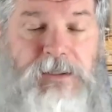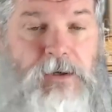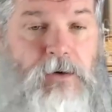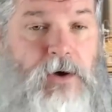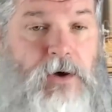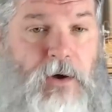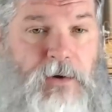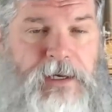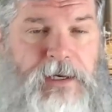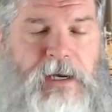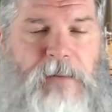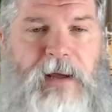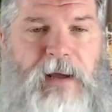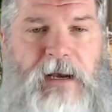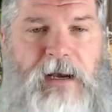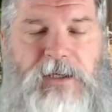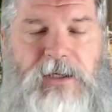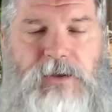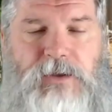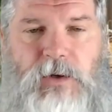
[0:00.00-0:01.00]
so-called
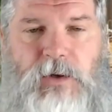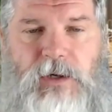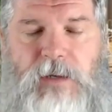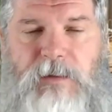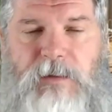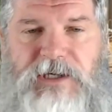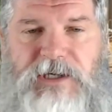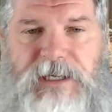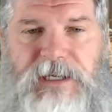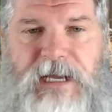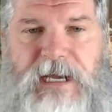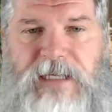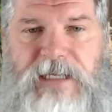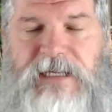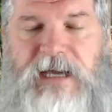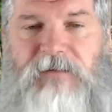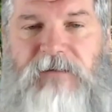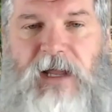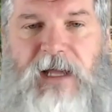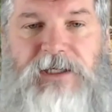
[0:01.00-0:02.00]
Independent Electoral Commission
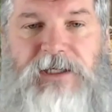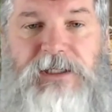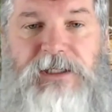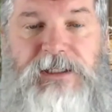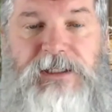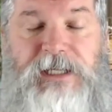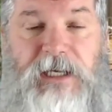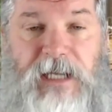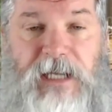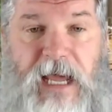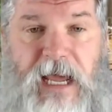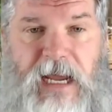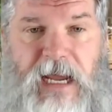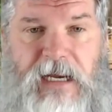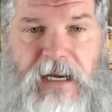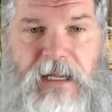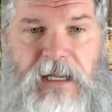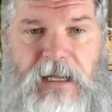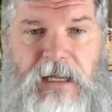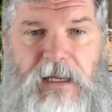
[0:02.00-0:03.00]
to have elections
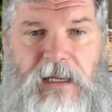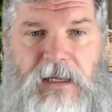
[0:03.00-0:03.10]
delayed